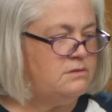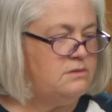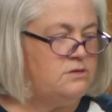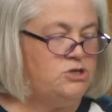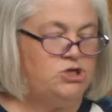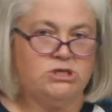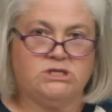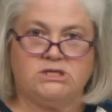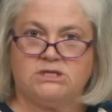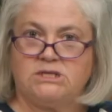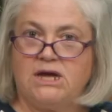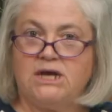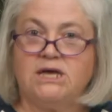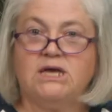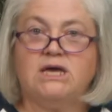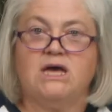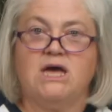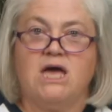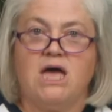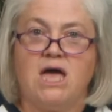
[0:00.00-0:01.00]
just like
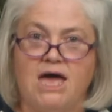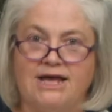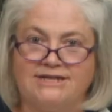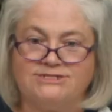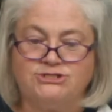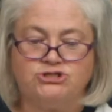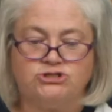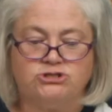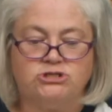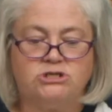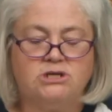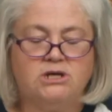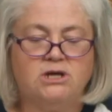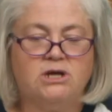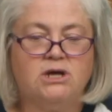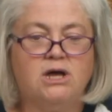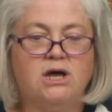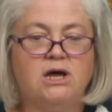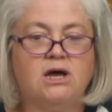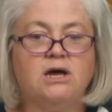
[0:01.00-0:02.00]
Esther,
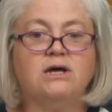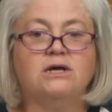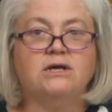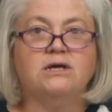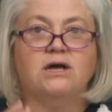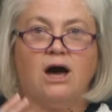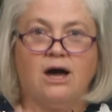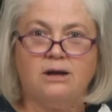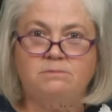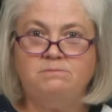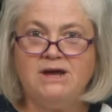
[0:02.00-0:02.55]
God